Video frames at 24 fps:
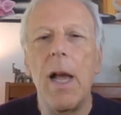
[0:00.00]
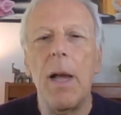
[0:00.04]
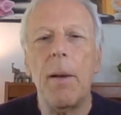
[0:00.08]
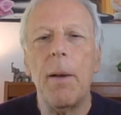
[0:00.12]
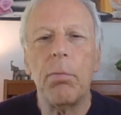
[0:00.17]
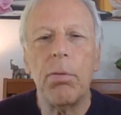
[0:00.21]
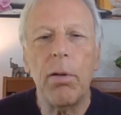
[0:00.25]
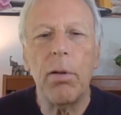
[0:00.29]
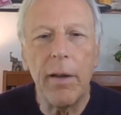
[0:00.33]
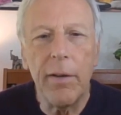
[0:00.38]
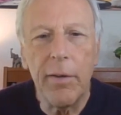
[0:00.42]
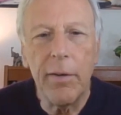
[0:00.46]

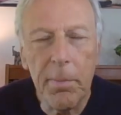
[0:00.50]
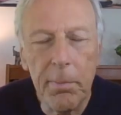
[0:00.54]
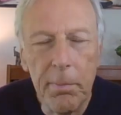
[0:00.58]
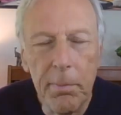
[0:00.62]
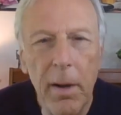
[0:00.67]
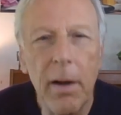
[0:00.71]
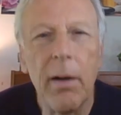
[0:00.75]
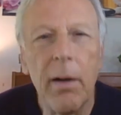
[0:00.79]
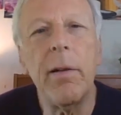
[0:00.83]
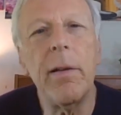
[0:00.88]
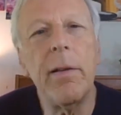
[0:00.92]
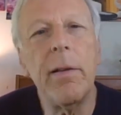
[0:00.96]

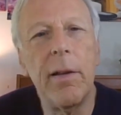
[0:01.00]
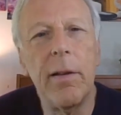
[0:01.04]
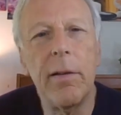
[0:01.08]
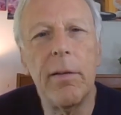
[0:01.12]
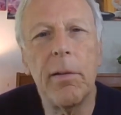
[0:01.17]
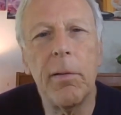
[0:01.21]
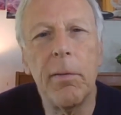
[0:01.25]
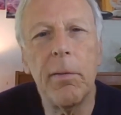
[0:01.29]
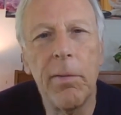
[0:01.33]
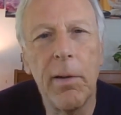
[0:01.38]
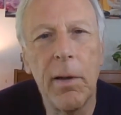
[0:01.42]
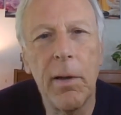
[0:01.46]
Prosperity is
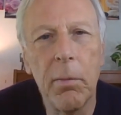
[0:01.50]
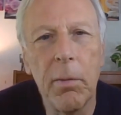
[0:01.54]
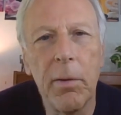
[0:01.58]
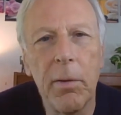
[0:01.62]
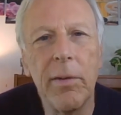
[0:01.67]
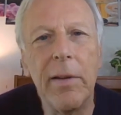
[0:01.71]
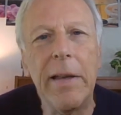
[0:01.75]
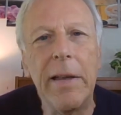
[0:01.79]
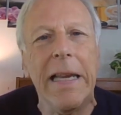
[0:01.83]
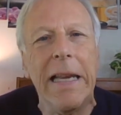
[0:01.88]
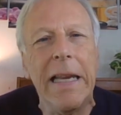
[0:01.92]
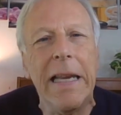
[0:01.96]
a
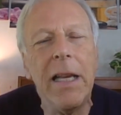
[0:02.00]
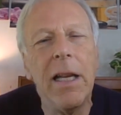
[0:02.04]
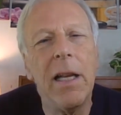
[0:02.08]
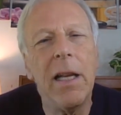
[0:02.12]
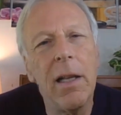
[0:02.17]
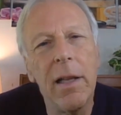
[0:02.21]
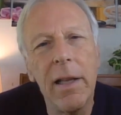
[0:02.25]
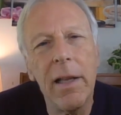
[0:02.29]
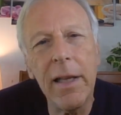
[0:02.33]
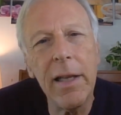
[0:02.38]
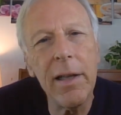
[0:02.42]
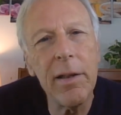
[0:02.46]
frequency.
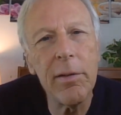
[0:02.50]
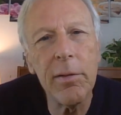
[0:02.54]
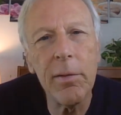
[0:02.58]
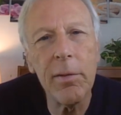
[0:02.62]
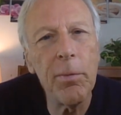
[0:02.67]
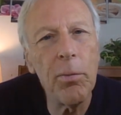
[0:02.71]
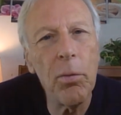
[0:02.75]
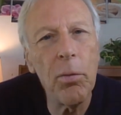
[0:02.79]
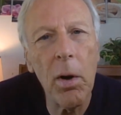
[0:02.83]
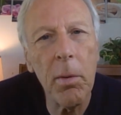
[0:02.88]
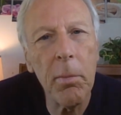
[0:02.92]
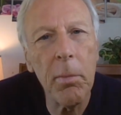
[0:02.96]
Healing is a
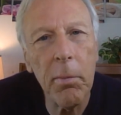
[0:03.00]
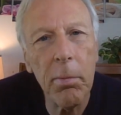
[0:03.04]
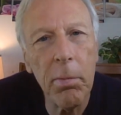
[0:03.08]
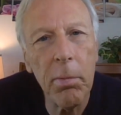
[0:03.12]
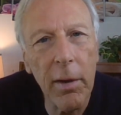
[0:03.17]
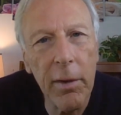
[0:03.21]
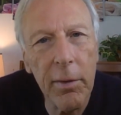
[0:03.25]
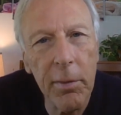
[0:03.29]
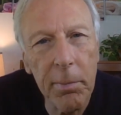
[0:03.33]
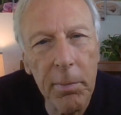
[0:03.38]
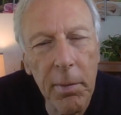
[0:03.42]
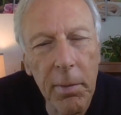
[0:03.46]
form of
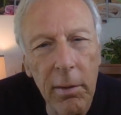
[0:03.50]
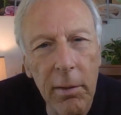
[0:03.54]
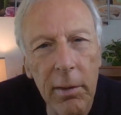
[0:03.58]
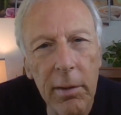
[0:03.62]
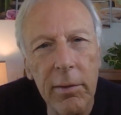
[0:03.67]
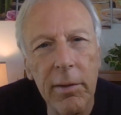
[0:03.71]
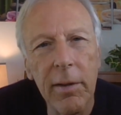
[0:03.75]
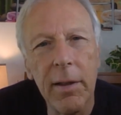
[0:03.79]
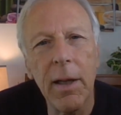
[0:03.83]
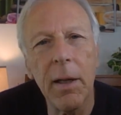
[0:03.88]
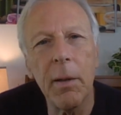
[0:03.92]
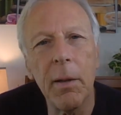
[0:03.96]

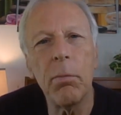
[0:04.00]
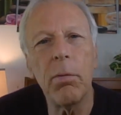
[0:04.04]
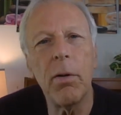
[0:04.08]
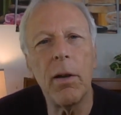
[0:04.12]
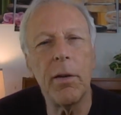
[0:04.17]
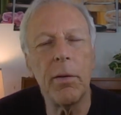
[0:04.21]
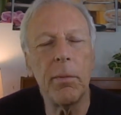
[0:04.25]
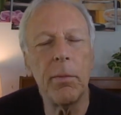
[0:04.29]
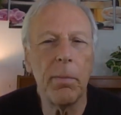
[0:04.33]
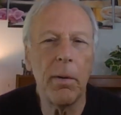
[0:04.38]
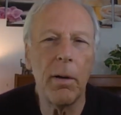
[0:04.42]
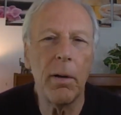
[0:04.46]
prosperity, and
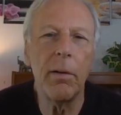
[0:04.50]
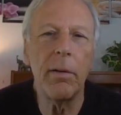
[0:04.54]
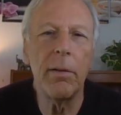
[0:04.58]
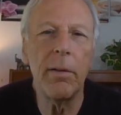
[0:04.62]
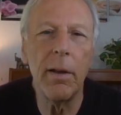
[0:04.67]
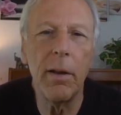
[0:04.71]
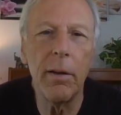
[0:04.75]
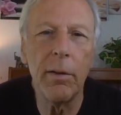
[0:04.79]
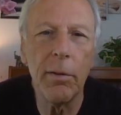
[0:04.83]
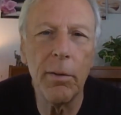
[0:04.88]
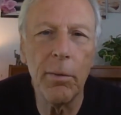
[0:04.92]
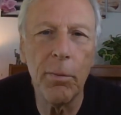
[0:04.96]

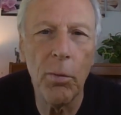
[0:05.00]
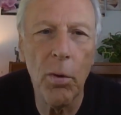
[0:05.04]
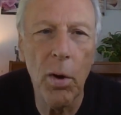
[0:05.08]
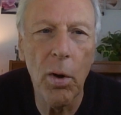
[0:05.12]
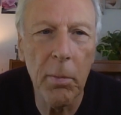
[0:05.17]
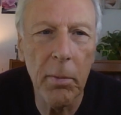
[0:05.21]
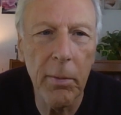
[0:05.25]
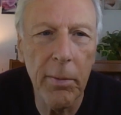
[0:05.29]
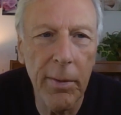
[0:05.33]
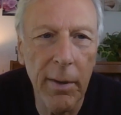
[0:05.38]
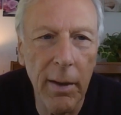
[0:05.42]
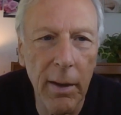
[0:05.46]
prosperity is a
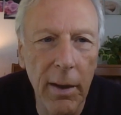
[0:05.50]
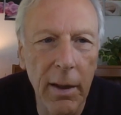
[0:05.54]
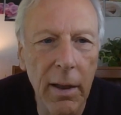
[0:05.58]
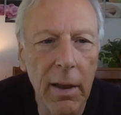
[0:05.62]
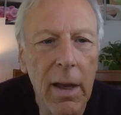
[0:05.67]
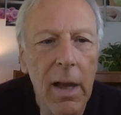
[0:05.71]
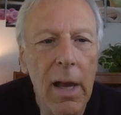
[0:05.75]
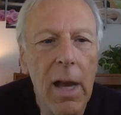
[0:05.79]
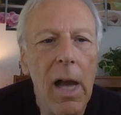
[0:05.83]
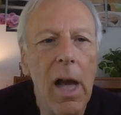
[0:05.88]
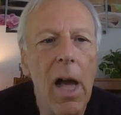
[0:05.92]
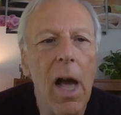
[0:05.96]
form of healing.
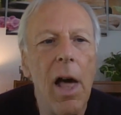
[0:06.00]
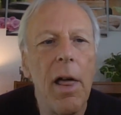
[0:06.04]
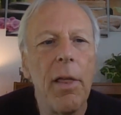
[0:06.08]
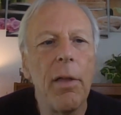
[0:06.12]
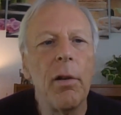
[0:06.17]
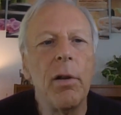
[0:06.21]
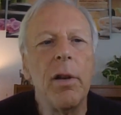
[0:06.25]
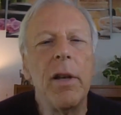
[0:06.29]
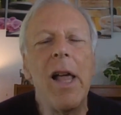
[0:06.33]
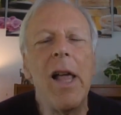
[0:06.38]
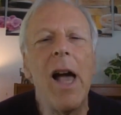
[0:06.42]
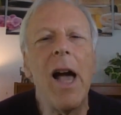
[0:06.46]

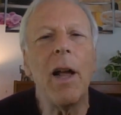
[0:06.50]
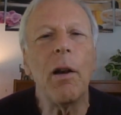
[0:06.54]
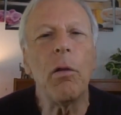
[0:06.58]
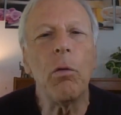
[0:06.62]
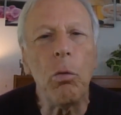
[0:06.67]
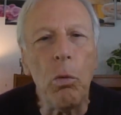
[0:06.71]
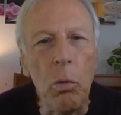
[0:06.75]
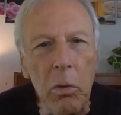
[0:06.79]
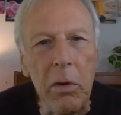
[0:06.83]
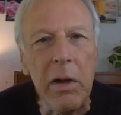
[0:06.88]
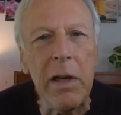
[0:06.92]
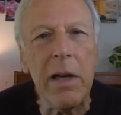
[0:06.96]
They're not
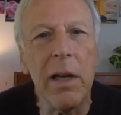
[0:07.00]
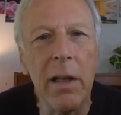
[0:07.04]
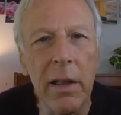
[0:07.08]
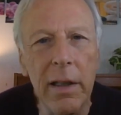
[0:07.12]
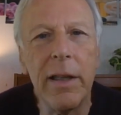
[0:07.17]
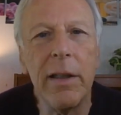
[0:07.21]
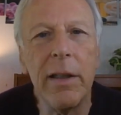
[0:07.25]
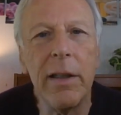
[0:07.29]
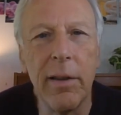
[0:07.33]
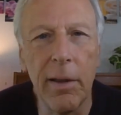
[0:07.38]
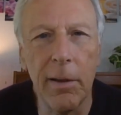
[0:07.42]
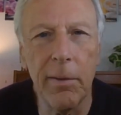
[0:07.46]

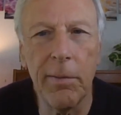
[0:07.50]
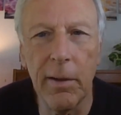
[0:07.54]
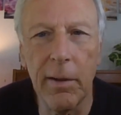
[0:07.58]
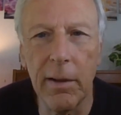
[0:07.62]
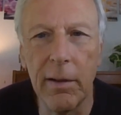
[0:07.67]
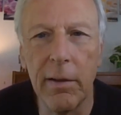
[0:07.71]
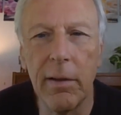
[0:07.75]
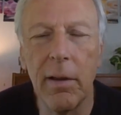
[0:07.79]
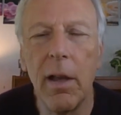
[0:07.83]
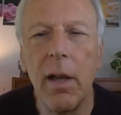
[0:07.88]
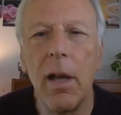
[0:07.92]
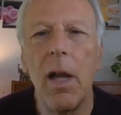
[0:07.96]
really
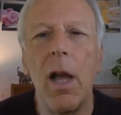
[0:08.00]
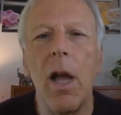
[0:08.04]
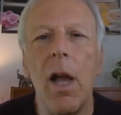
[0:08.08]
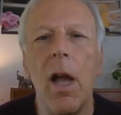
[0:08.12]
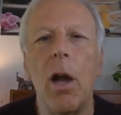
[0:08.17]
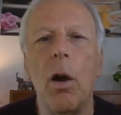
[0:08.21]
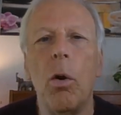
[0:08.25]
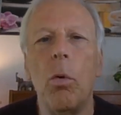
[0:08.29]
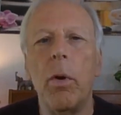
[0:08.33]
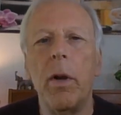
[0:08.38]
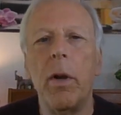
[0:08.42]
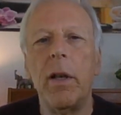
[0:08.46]
different.
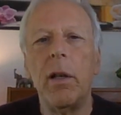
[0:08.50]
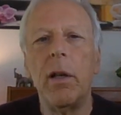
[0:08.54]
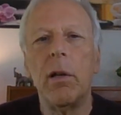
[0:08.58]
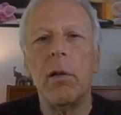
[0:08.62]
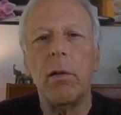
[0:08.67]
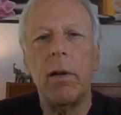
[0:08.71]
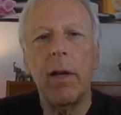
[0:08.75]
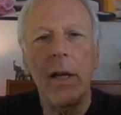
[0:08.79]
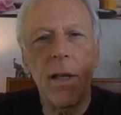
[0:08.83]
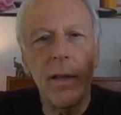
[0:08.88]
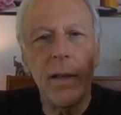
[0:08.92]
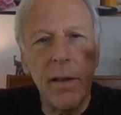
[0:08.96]
When you're
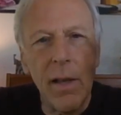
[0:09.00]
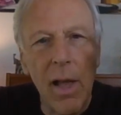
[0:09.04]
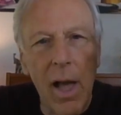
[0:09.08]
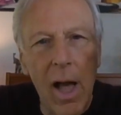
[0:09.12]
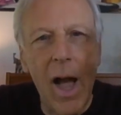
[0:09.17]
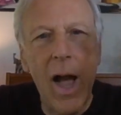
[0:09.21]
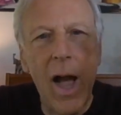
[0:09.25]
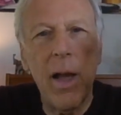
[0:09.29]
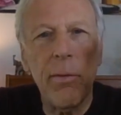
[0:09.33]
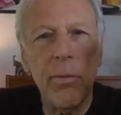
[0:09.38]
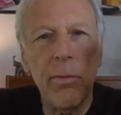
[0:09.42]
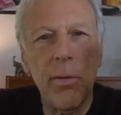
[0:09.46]
in the
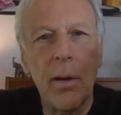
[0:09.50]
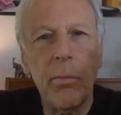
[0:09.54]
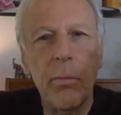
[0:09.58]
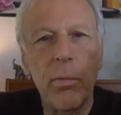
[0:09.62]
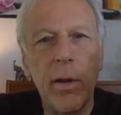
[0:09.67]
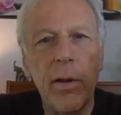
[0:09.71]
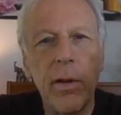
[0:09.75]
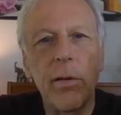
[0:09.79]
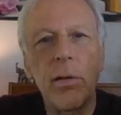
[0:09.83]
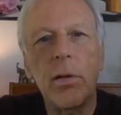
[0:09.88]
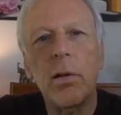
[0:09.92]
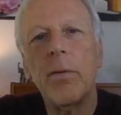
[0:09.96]
high
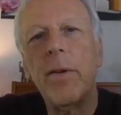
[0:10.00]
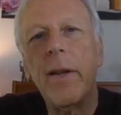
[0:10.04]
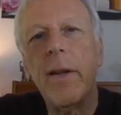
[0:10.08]
vibration of